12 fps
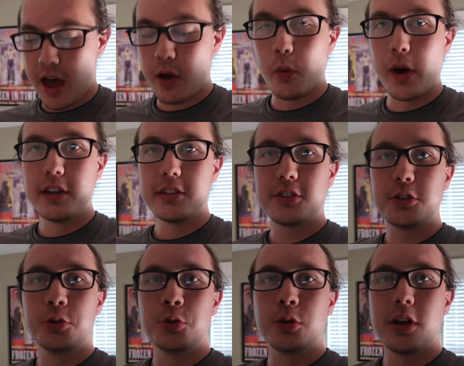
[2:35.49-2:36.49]
I went
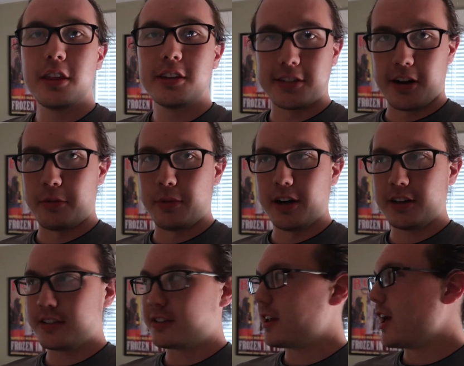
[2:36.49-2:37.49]
to the
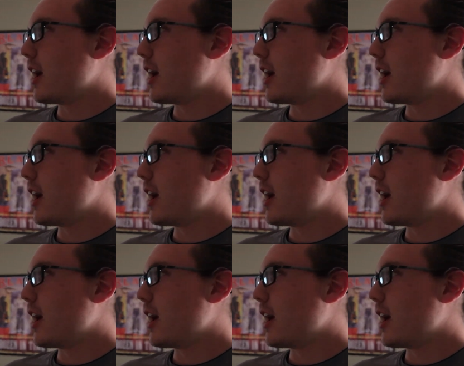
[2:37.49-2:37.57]
Starbucks